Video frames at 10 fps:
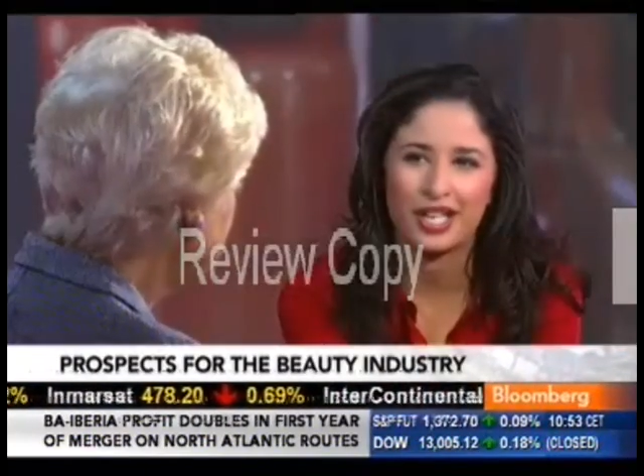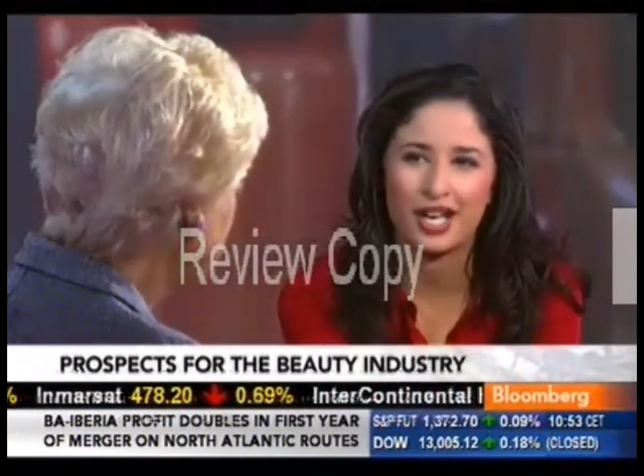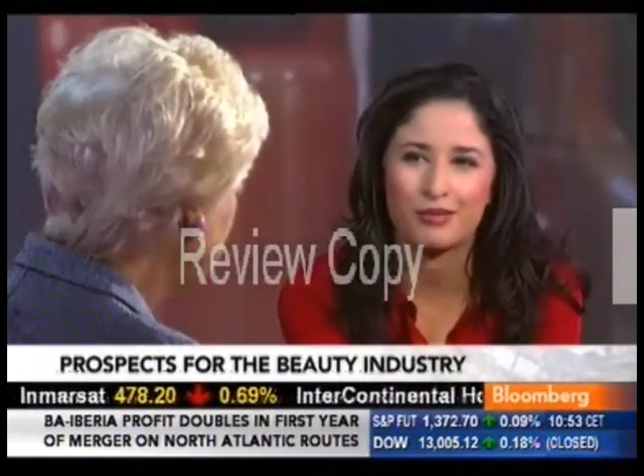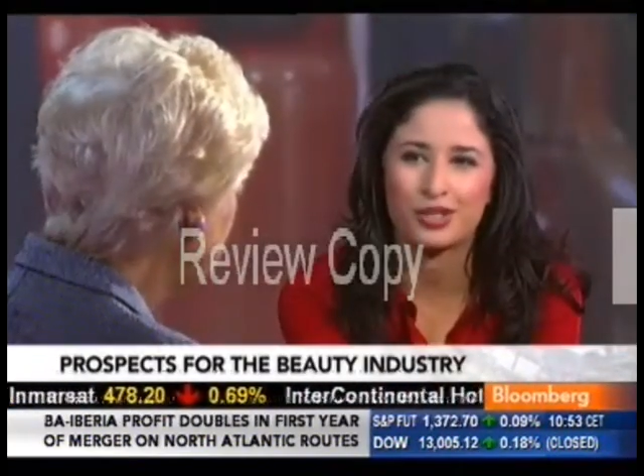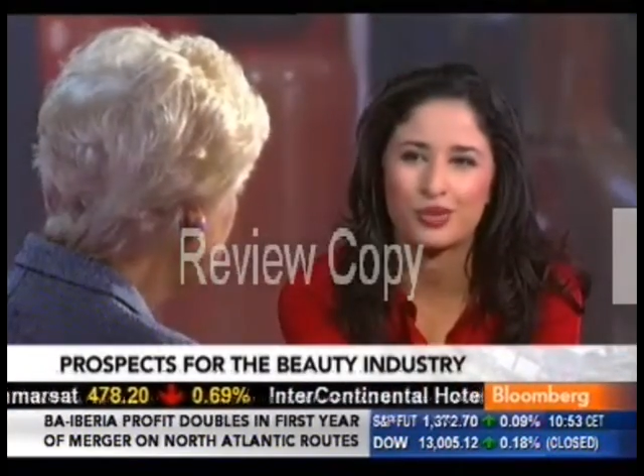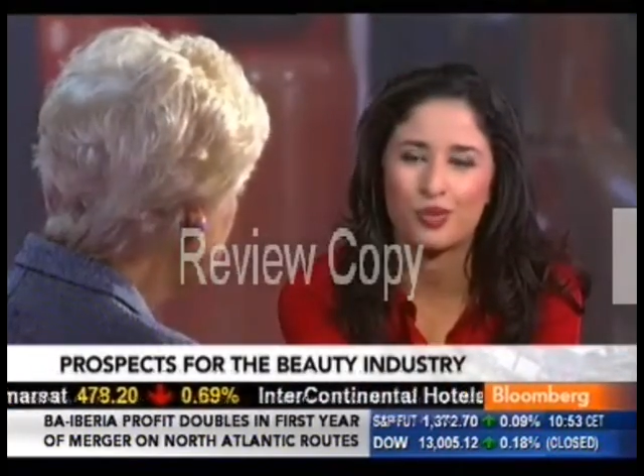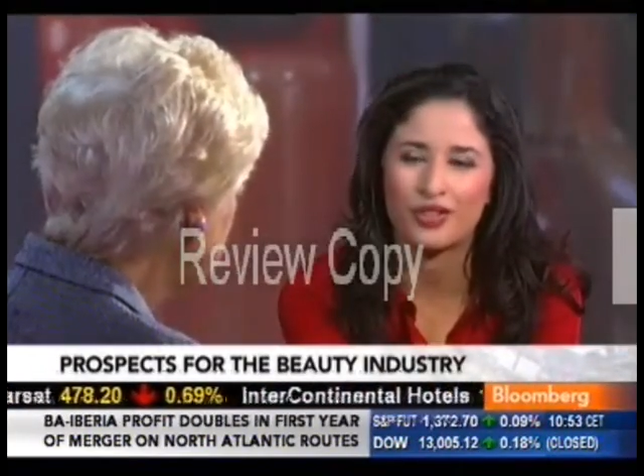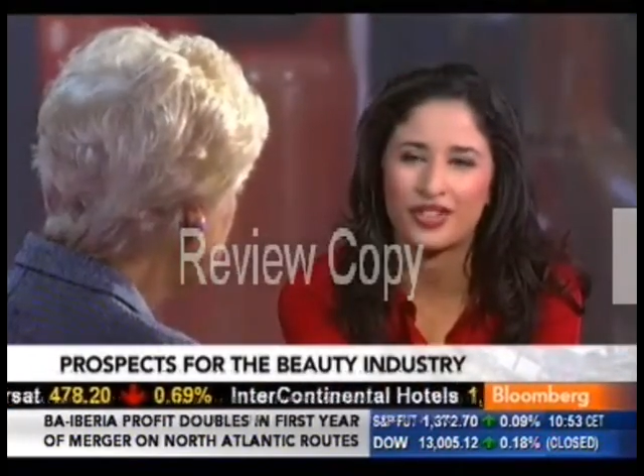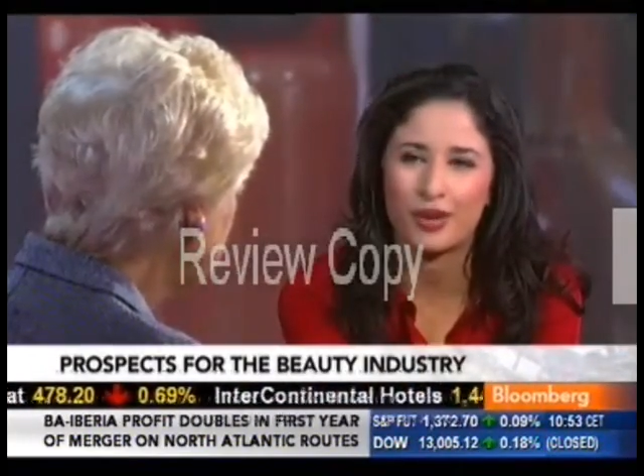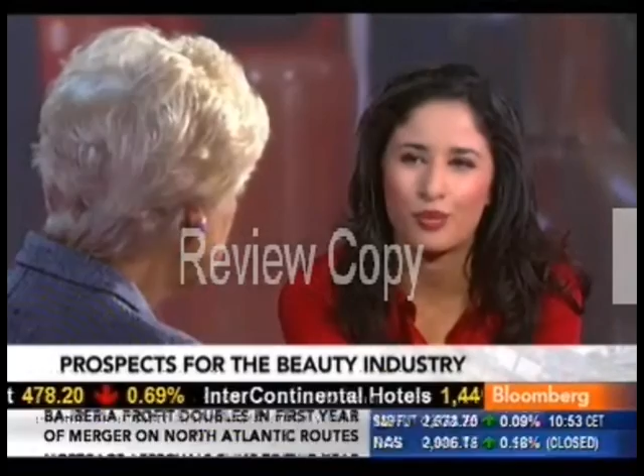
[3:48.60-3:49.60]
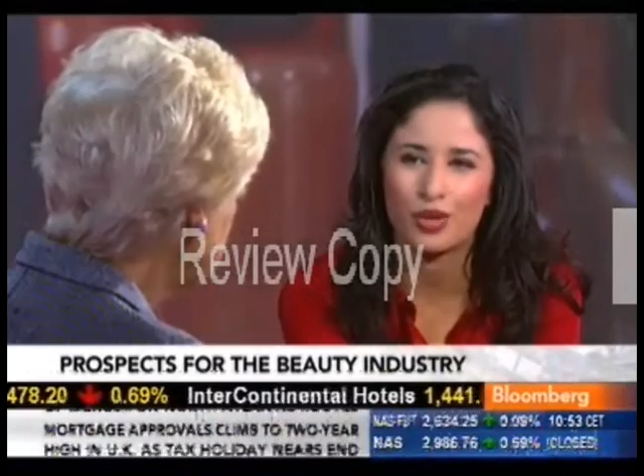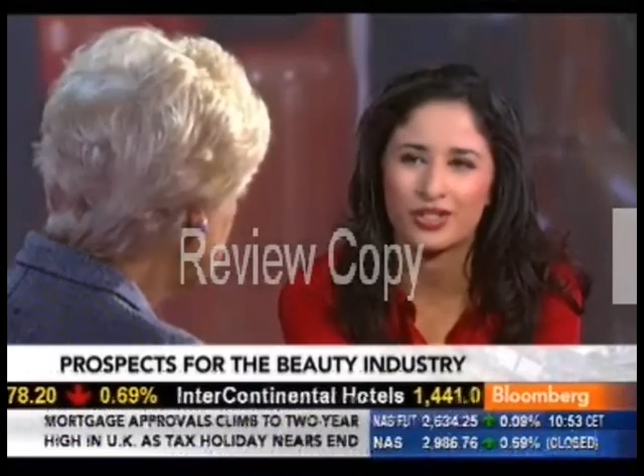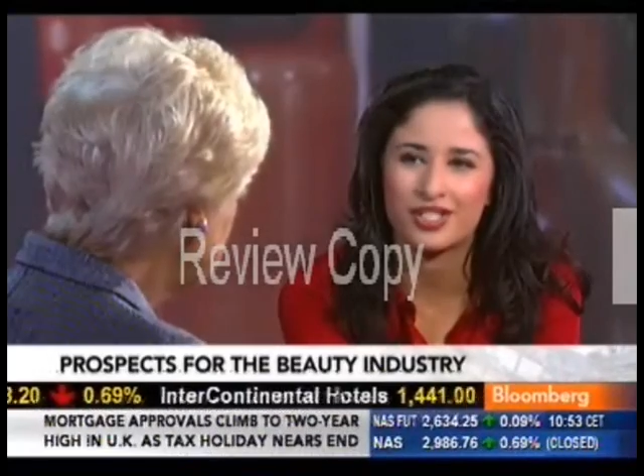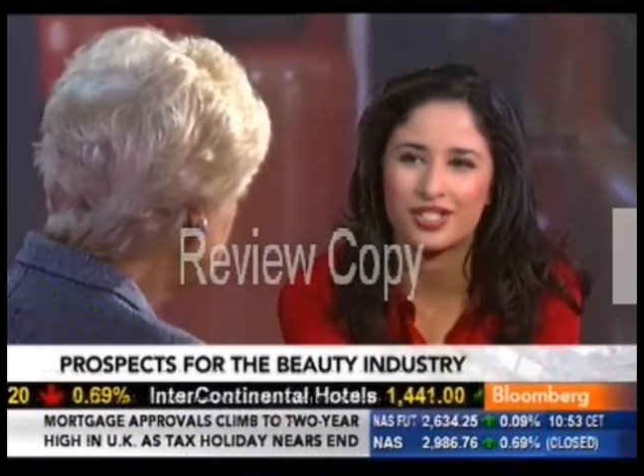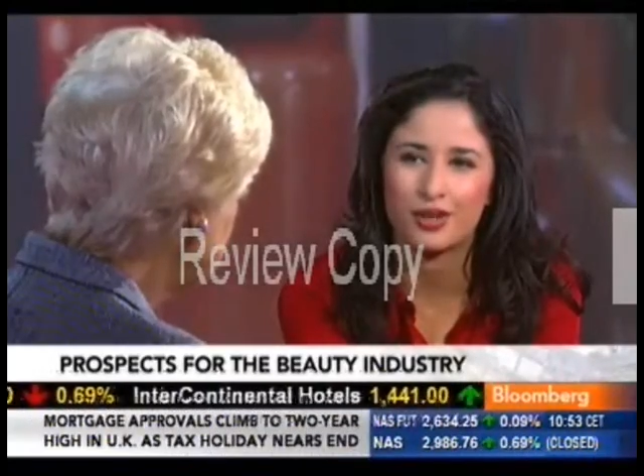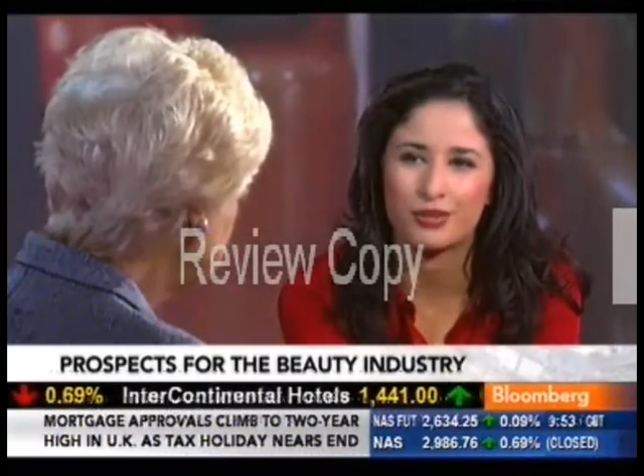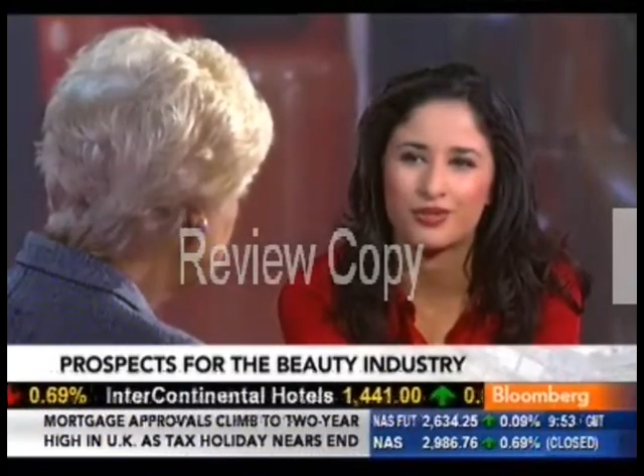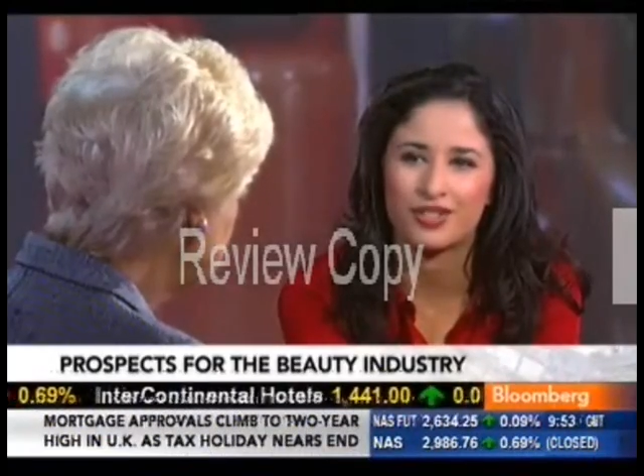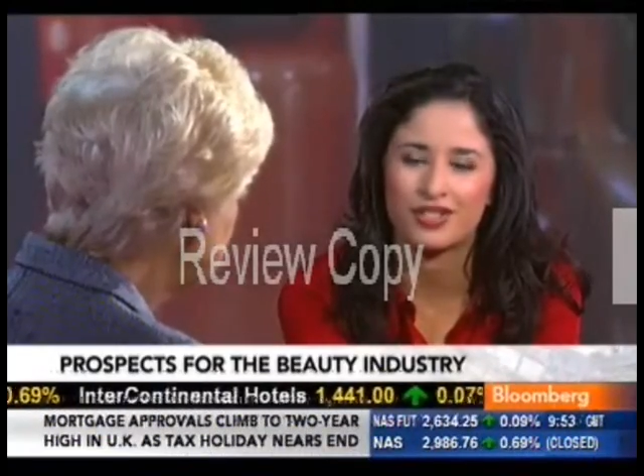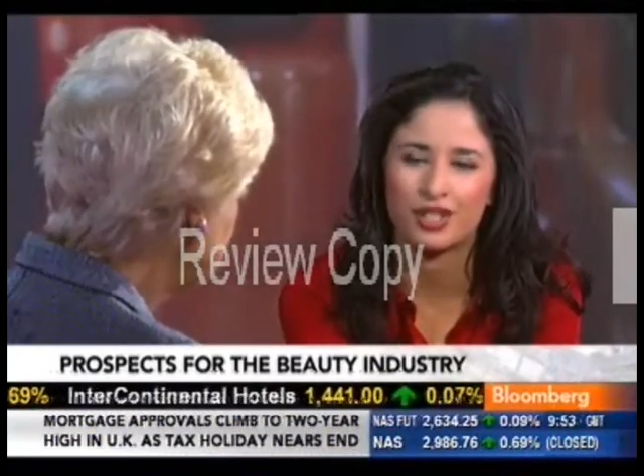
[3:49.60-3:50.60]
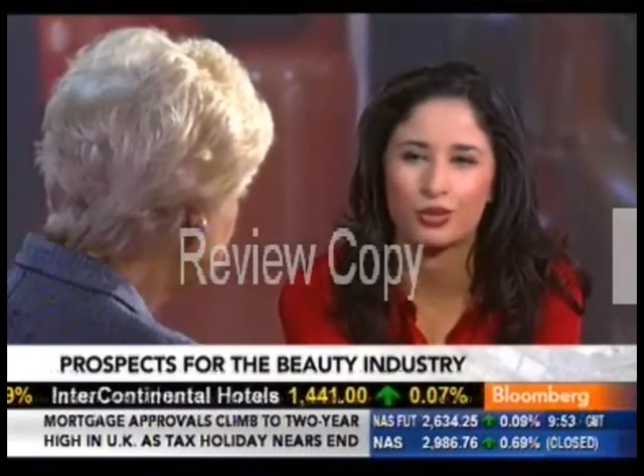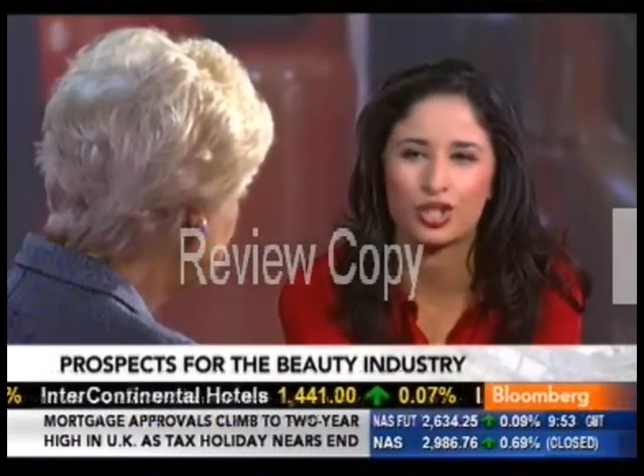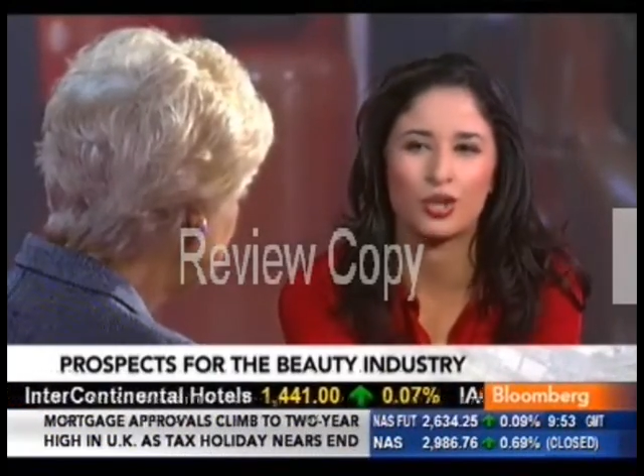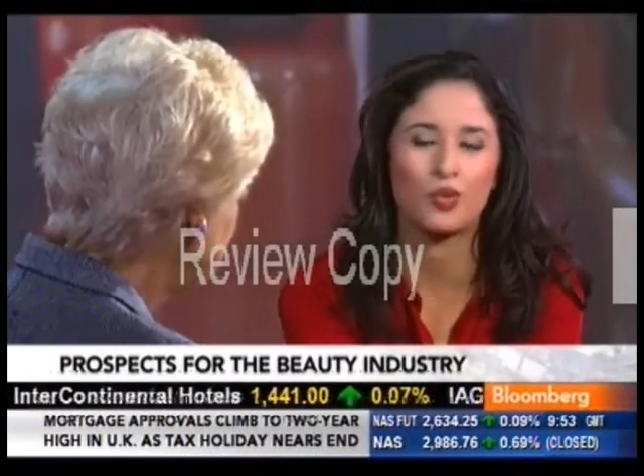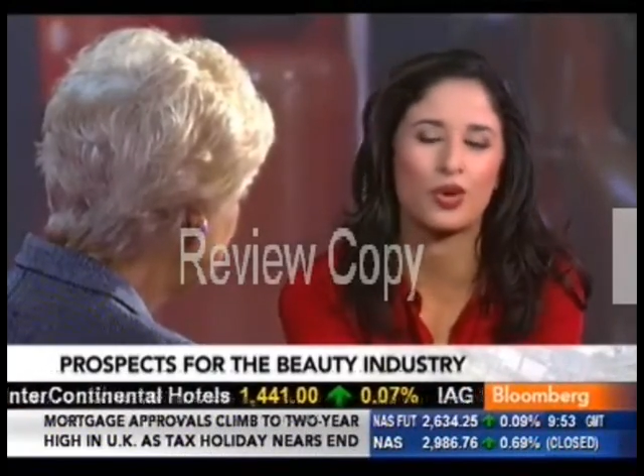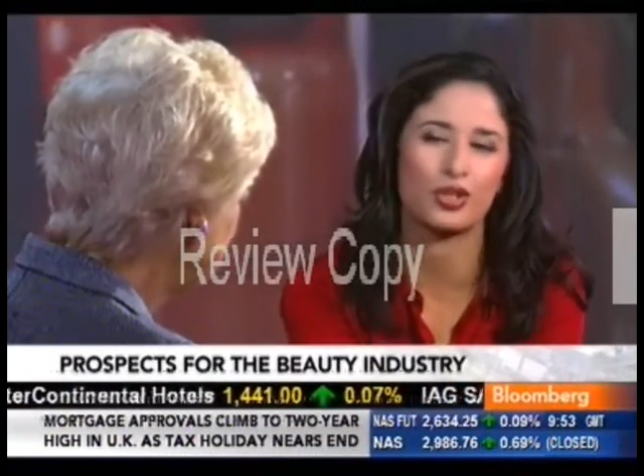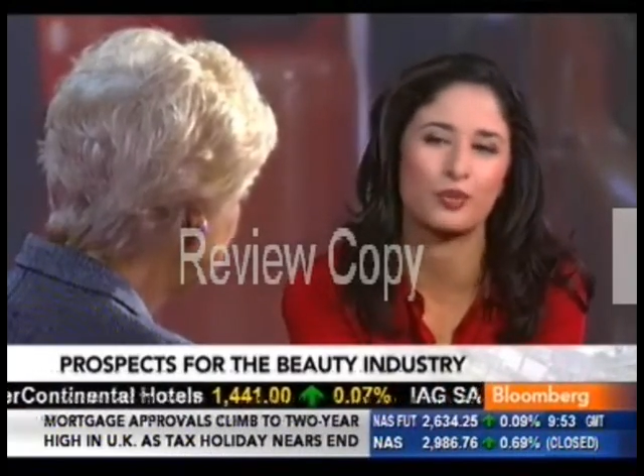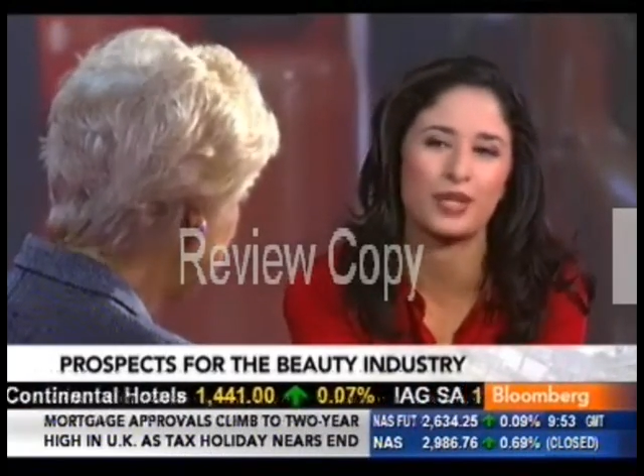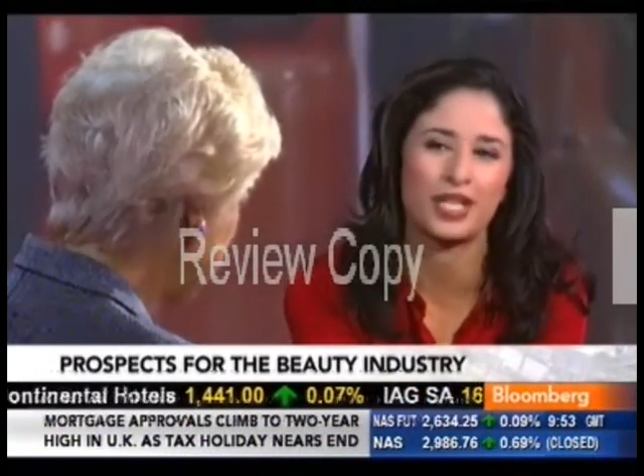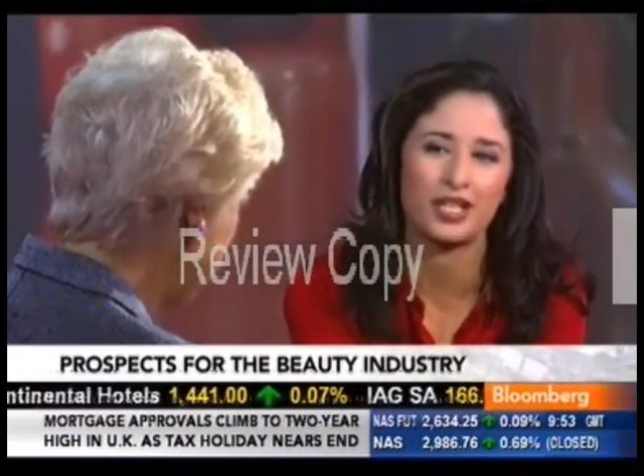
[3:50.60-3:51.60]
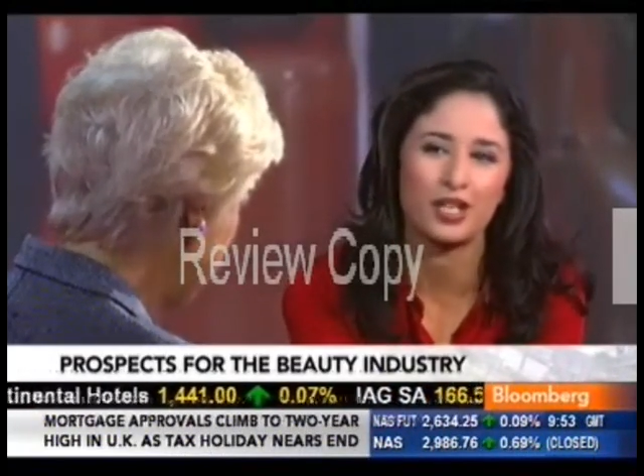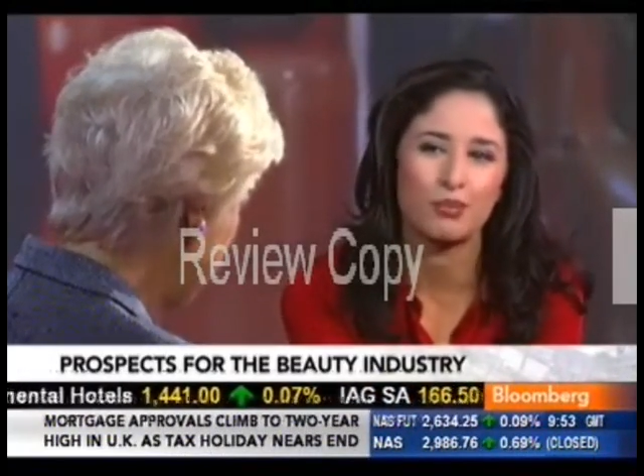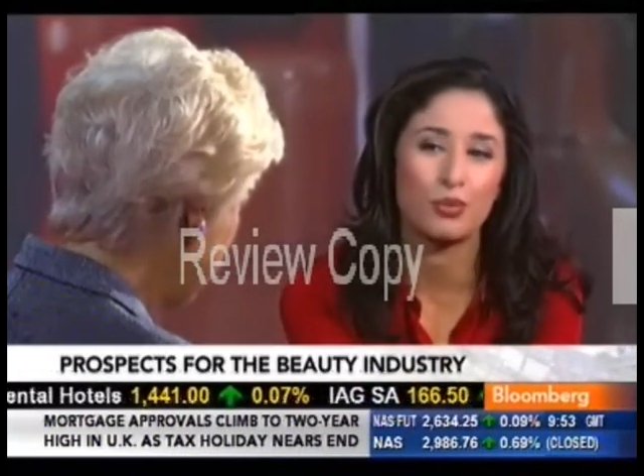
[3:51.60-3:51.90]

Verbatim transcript: when it comes to what they want in terms of distinguishing what could be